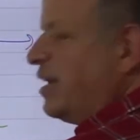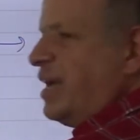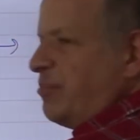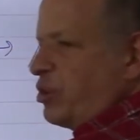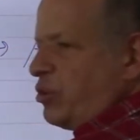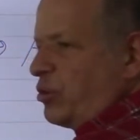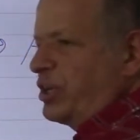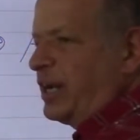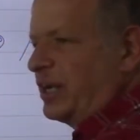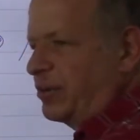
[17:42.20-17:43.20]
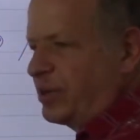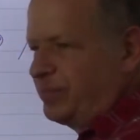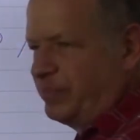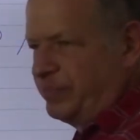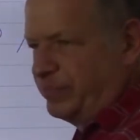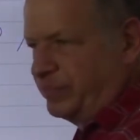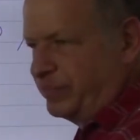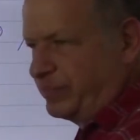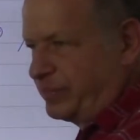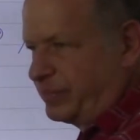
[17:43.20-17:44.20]
M chord diagram.
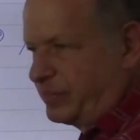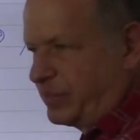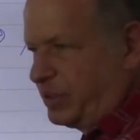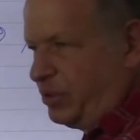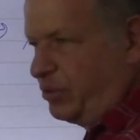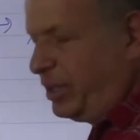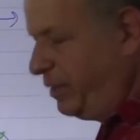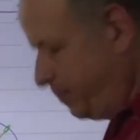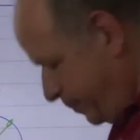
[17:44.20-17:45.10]
Okay?